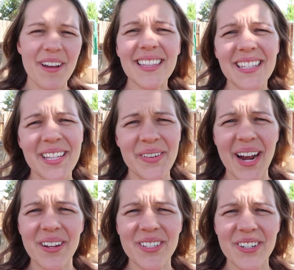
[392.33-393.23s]
The fact that they were
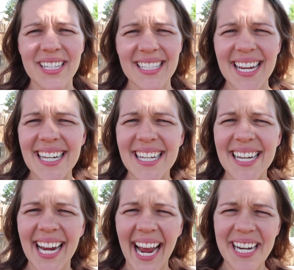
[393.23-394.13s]
out during the day
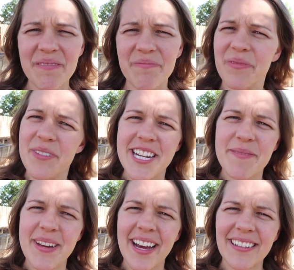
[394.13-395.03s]
today kind of
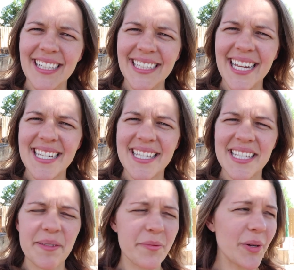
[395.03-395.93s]
freaked me out, like that
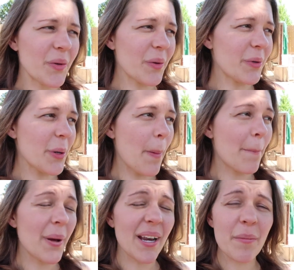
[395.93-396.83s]
doesn't seem to be normal,
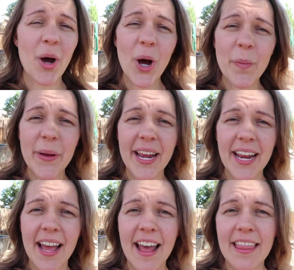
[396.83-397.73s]
but I'm
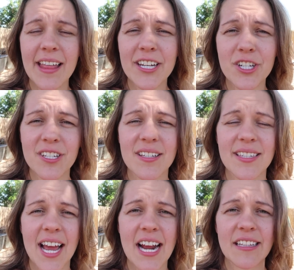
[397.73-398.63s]
hoping that's just a
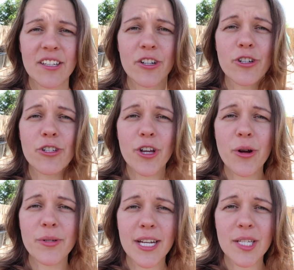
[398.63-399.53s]
sign that they're
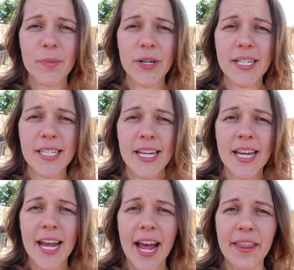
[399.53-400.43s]
so desperate
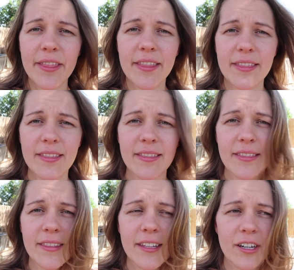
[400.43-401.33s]
and
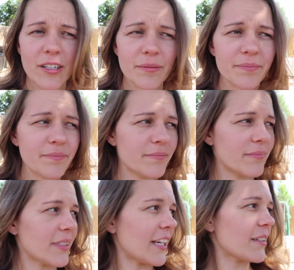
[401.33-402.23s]
they're
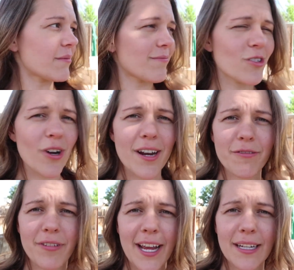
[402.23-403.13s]
like trying
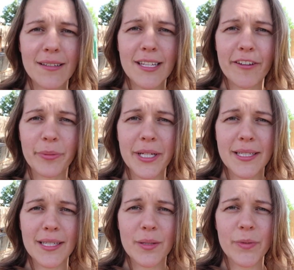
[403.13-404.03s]
to find safe
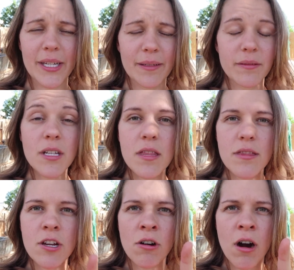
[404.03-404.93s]
places to be.
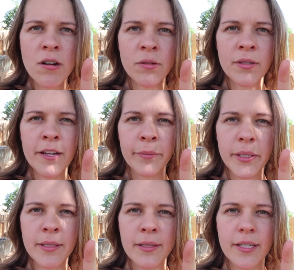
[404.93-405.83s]
There are no safe
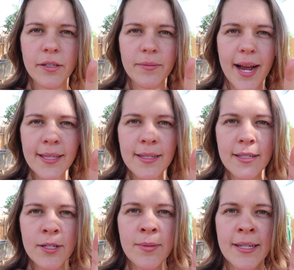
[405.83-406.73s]
places here, rats.
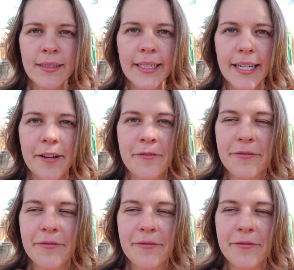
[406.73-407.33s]
You need to leave.